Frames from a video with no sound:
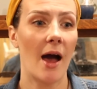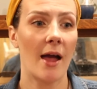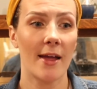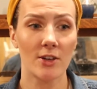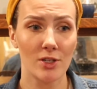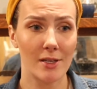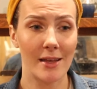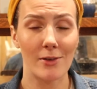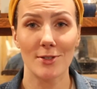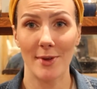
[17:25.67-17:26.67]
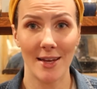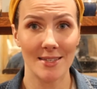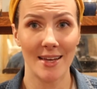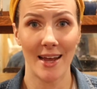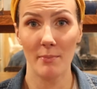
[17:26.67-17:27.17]
I actually think it's
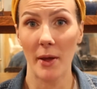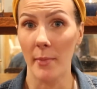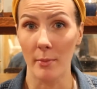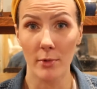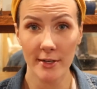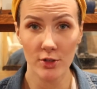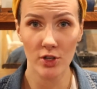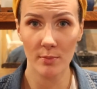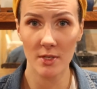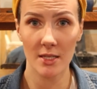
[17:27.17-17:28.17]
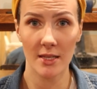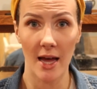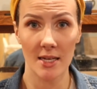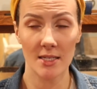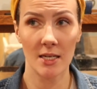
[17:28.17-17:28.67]
because I had my membrane stripped
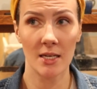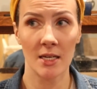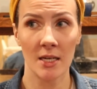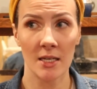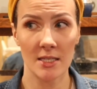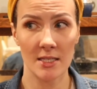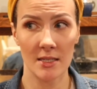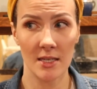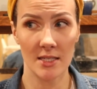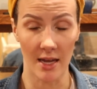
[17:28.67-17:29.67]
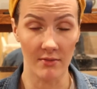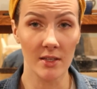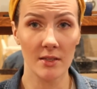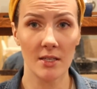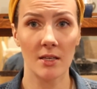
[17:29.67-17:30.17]
that the
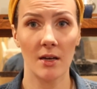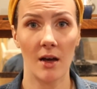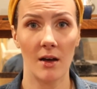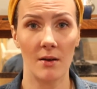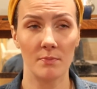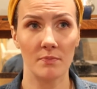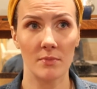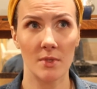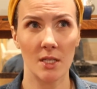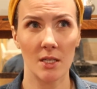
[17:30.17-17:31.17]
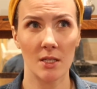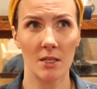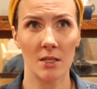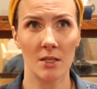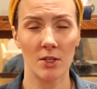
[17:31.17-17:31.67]
seventh, um, the
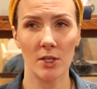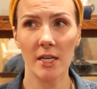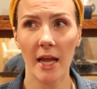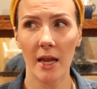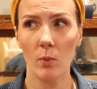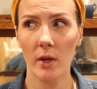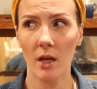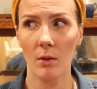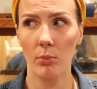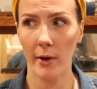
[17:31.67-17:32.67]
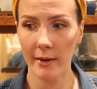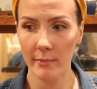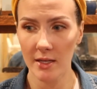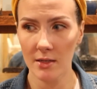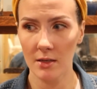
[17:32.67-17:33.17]
thirty-eight week
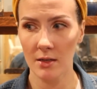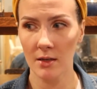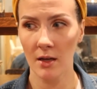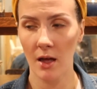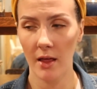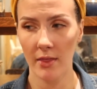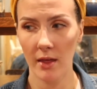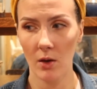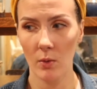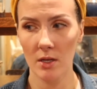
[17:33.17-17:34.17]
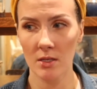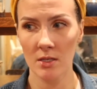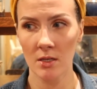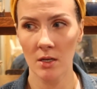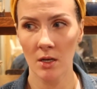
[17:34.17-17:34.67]
appointment, I think it was,